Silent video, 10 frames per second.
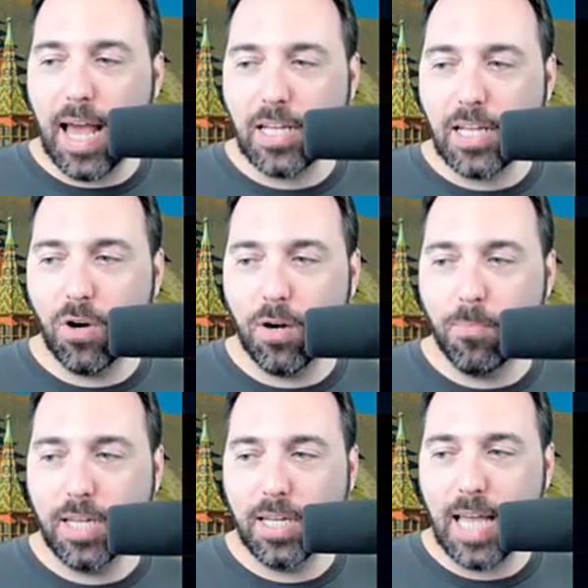the quantity
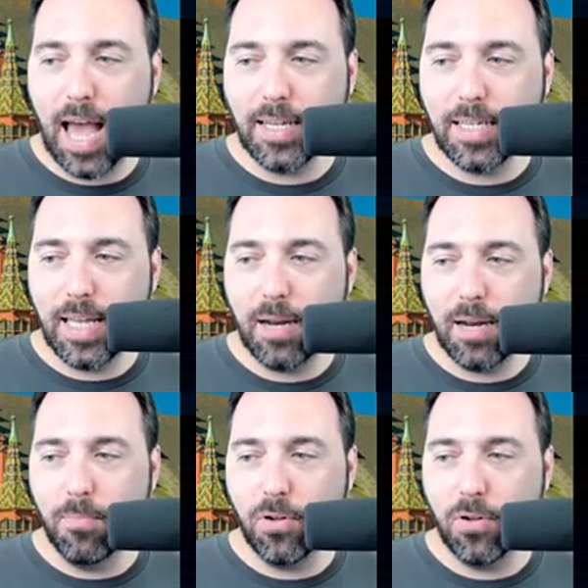x squared plus
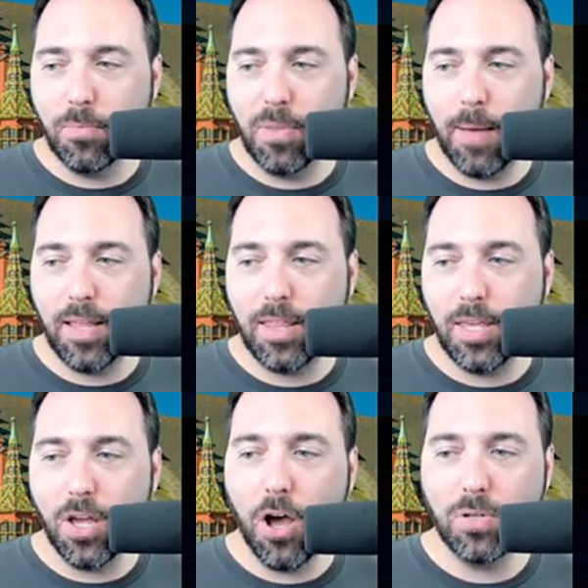x, and I'm going to
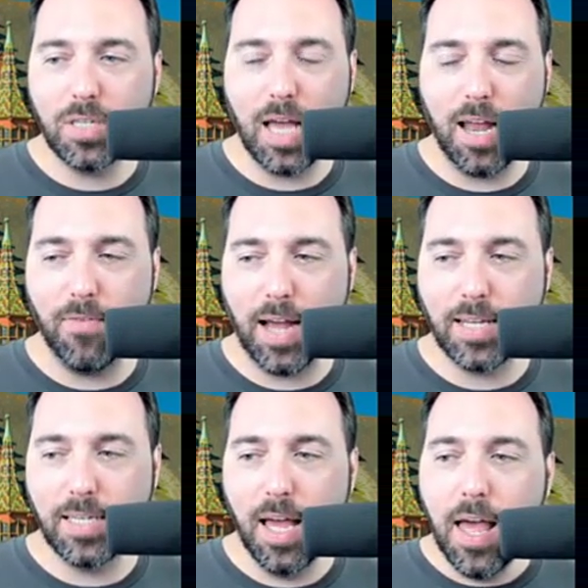multiply by the
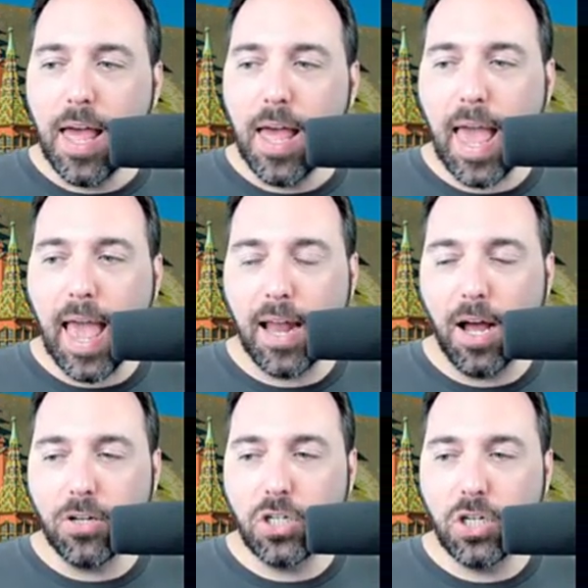cosine of x.
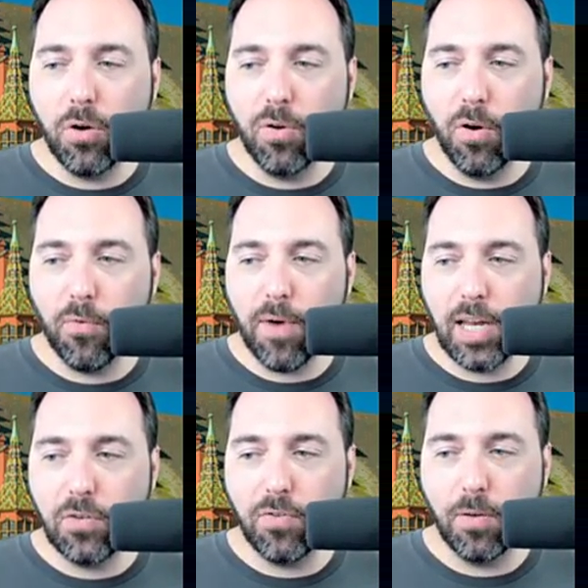And I'll
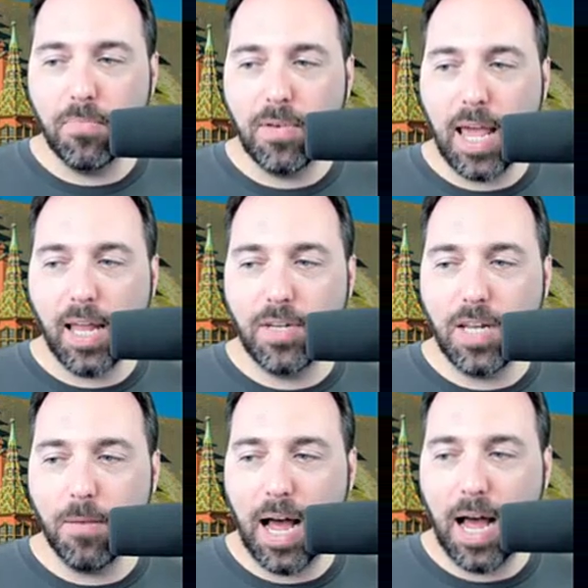show you a range
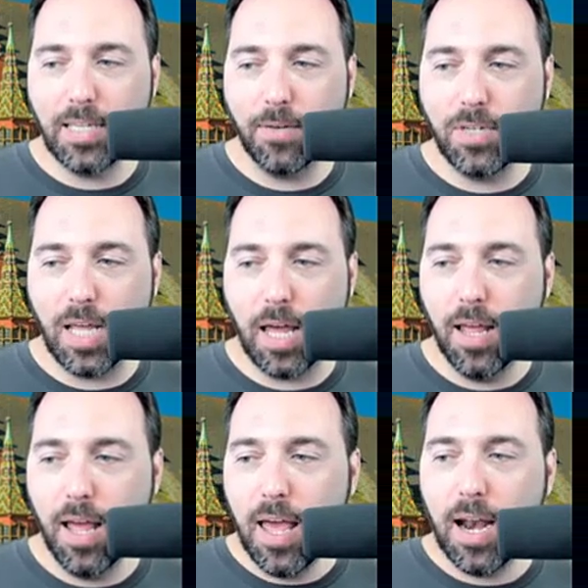from -10 to
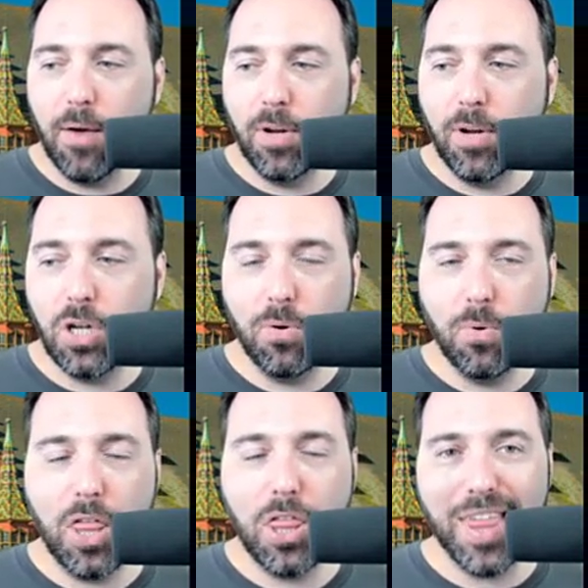+10. And
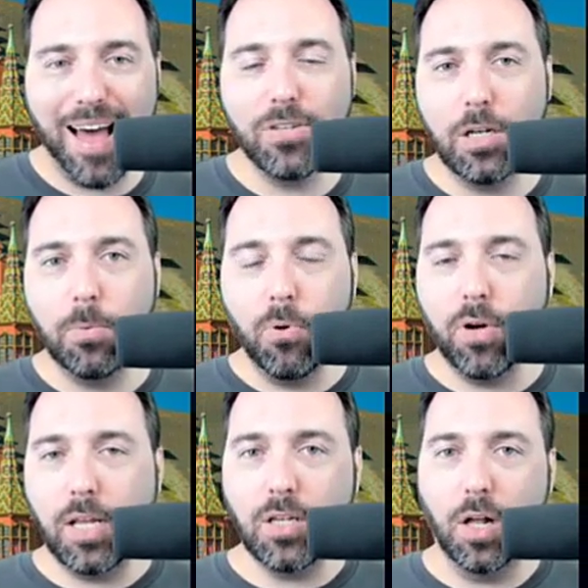I want to show
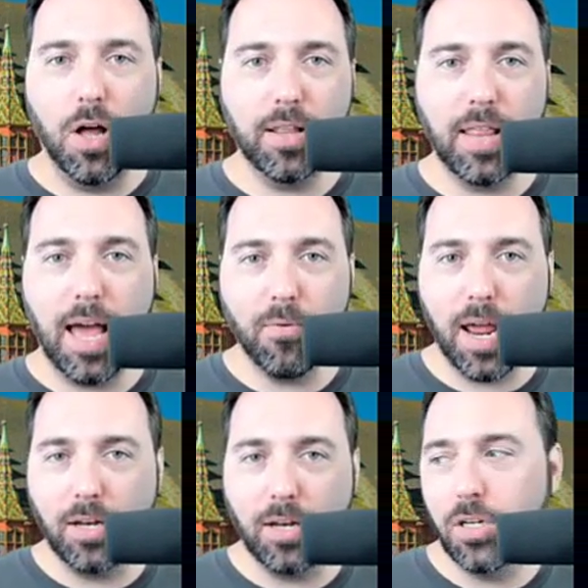1,000 points
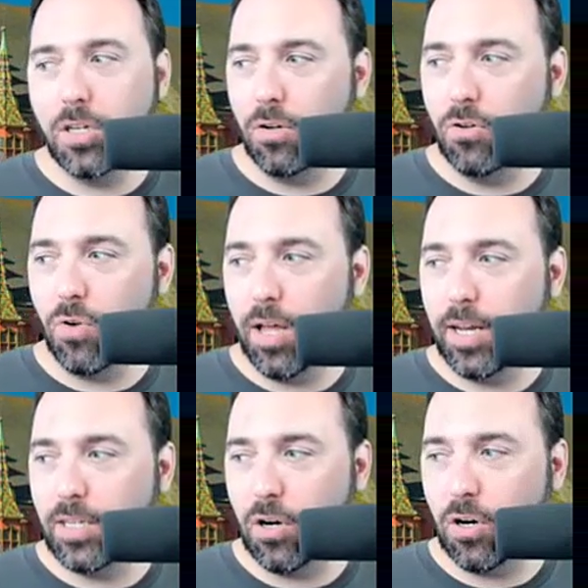along that range.
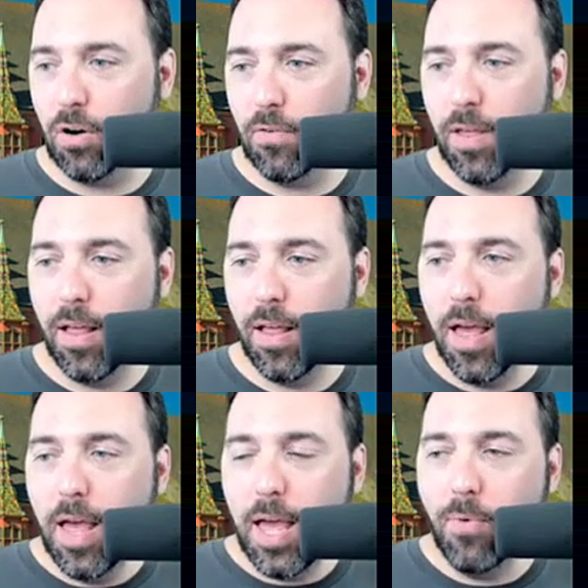So draw it as a
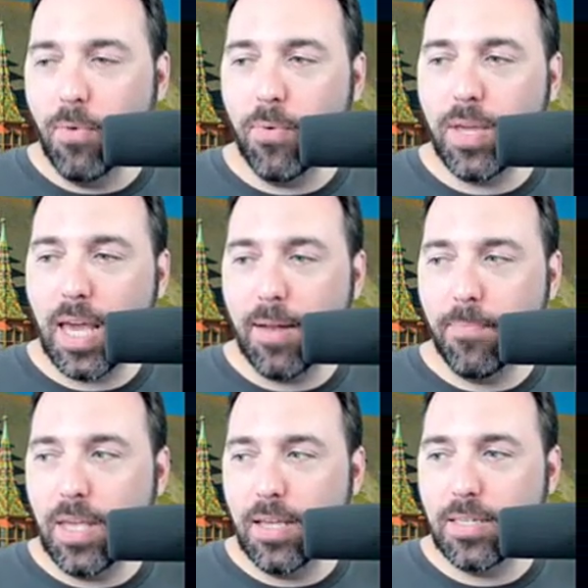curve. And
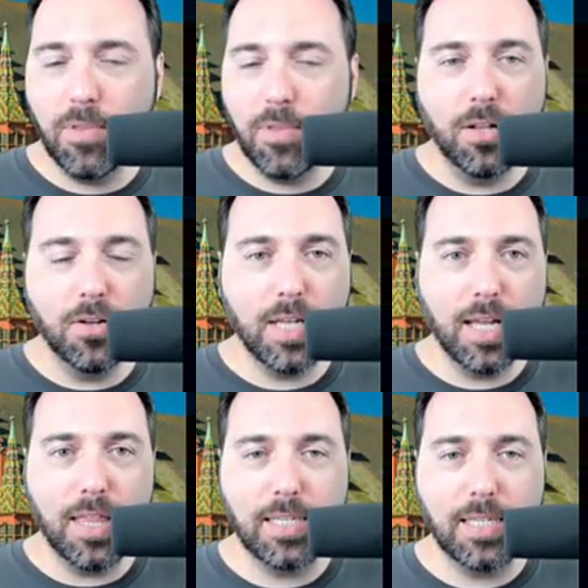what we get is
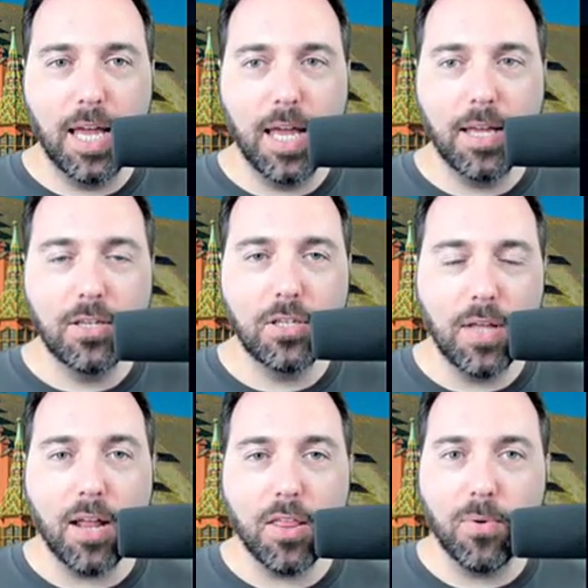something that looks like
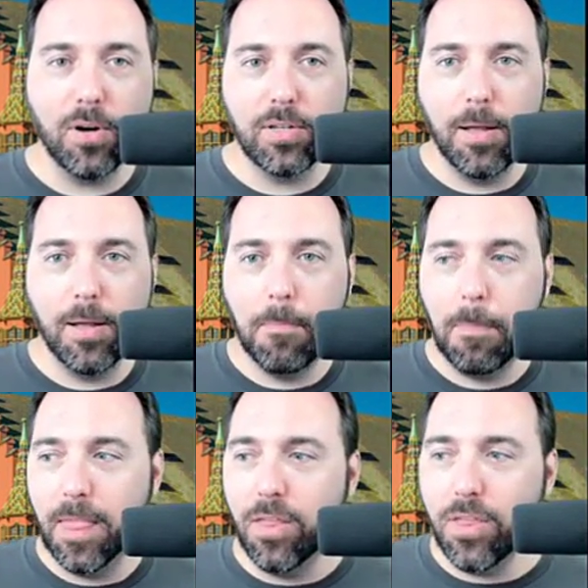this. So in other
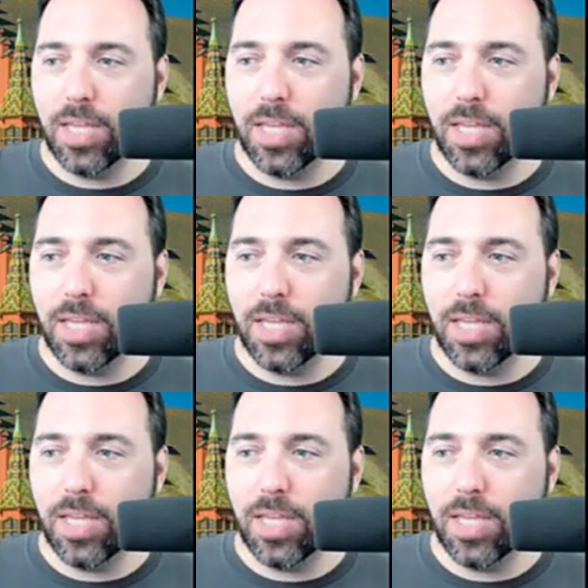words,